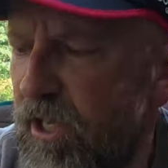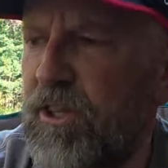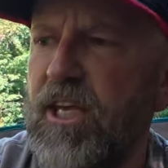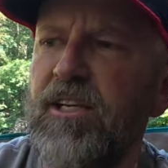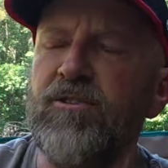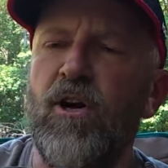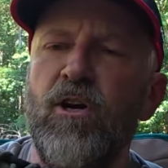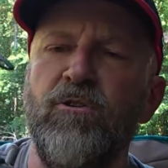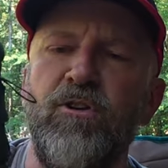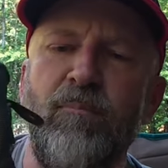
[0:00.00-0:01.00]
These
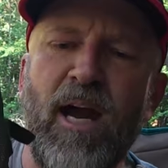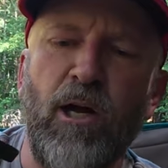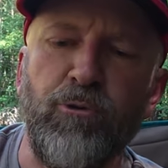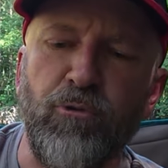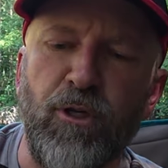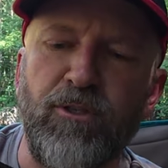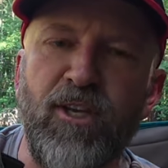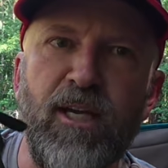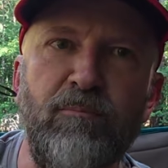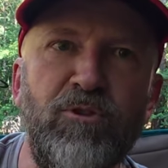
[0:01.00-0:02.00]
are some Altra
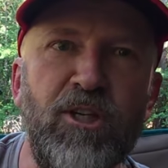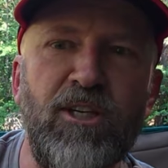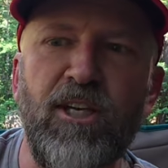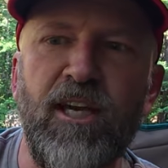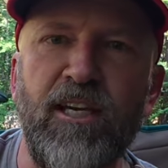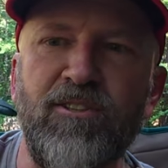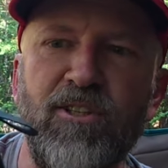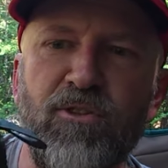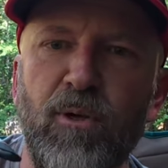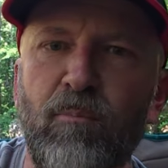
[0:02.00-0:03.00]
Temp
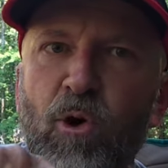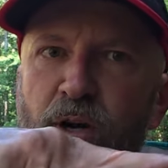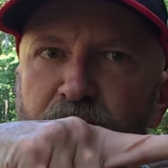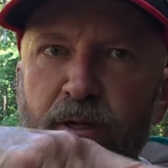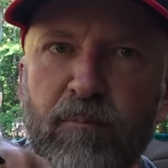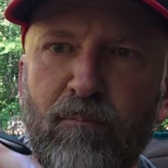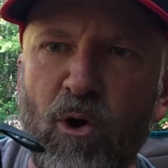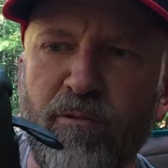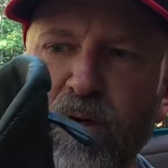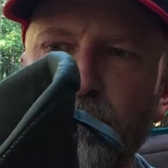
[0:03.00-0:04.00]
GTXs. They're more of
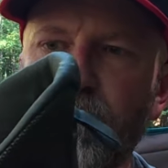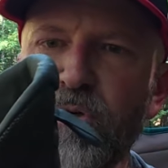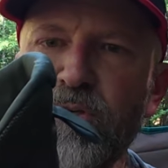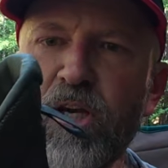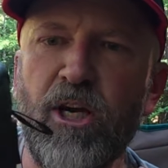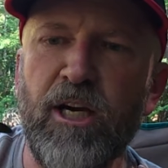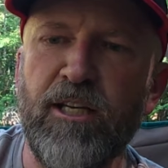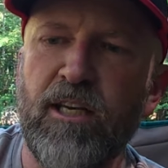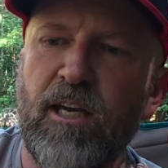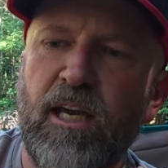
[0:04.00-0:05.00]
a boot
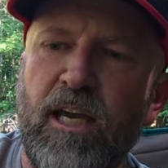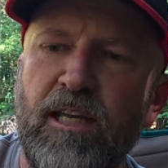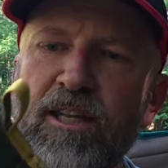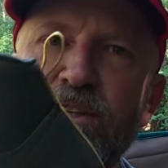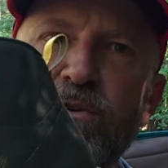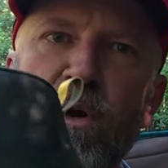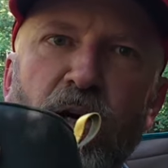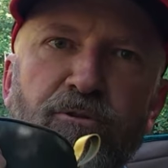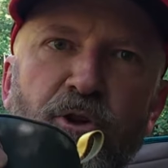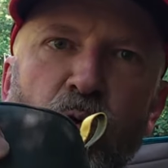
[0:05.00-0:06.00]
cut, and these are
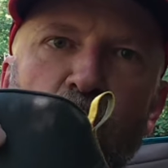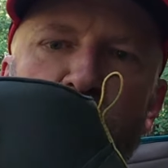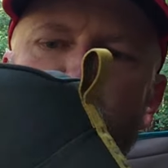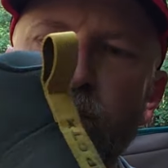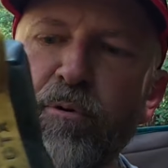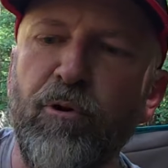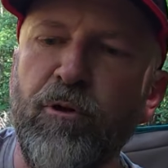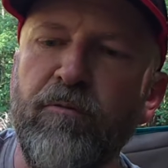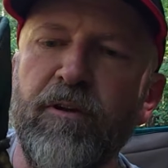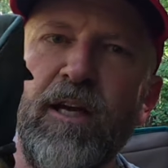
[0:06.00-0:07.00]
also
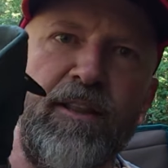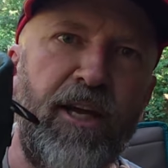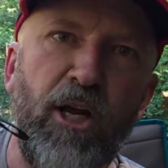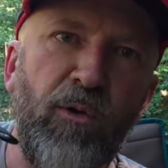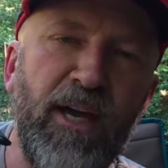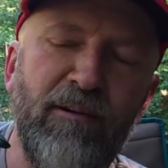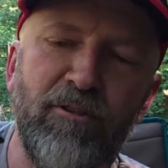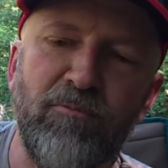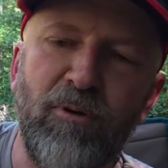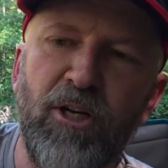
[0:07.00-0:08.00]
waterproof. They don't have
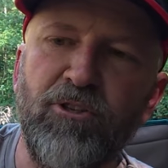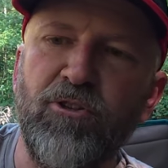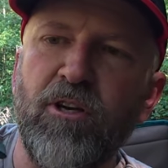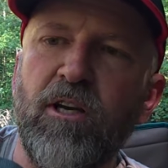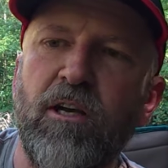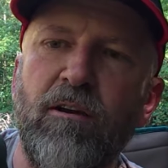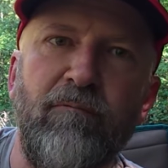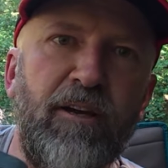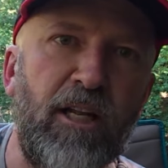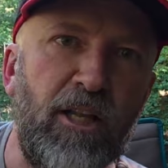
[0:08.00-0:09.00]
as much
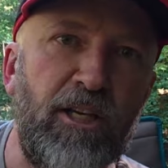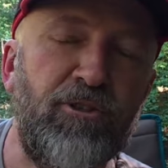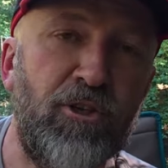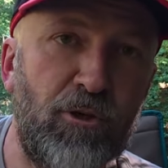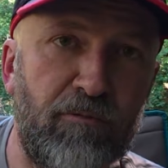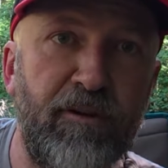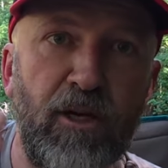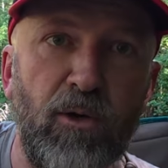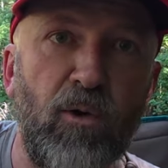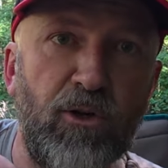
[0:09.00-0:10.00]
ventilation. Your
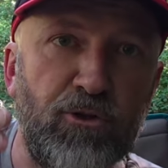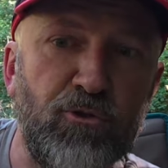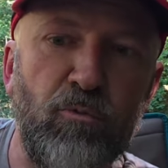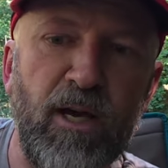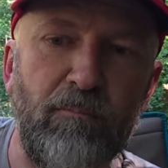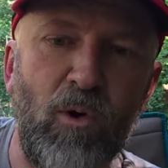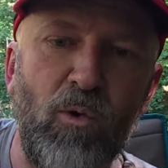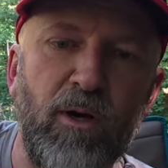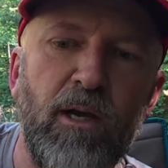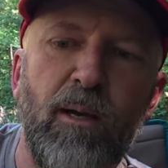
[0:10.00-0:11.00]
feet are going to sweat
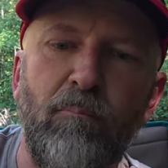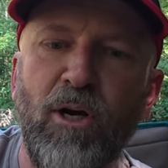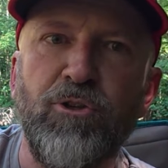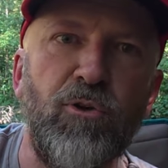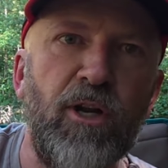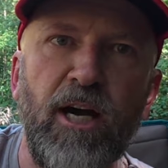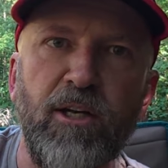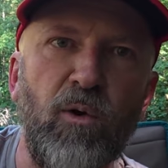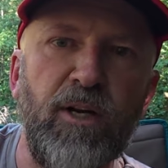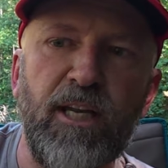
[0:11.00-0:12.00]
more, but you're
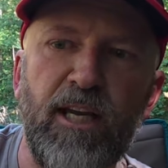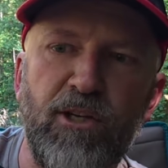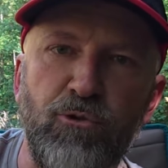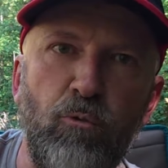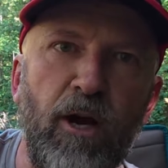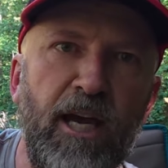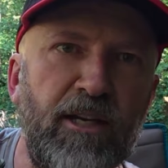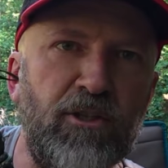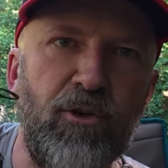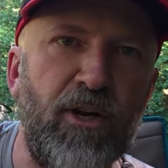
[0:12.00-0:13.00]
not going to get as wet.
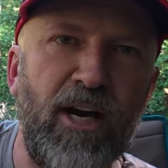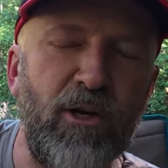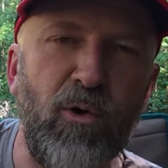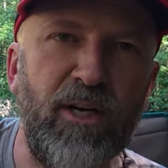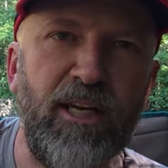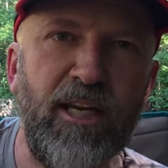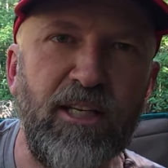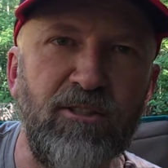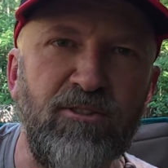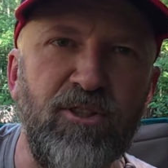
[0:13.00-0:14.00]
You're not going to get
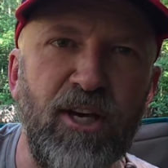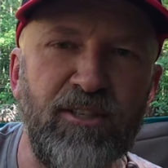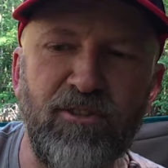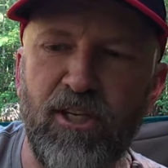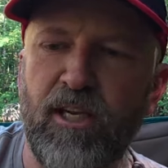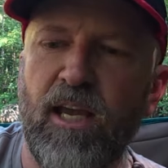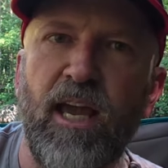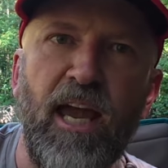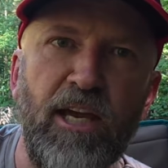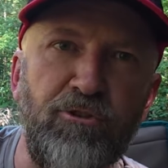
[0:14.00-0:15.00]
as dusty
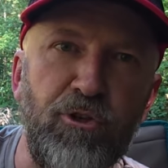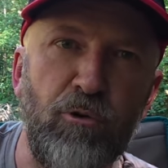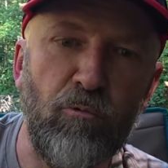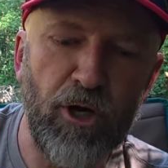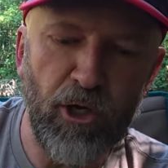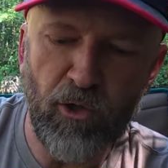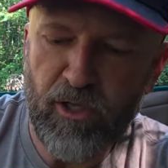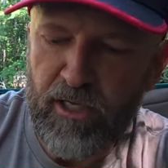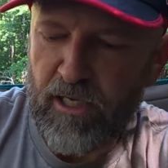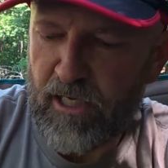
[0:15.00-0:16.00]
as you will
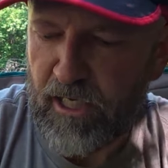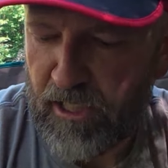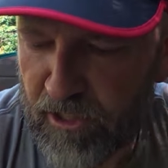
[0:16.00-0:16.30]
in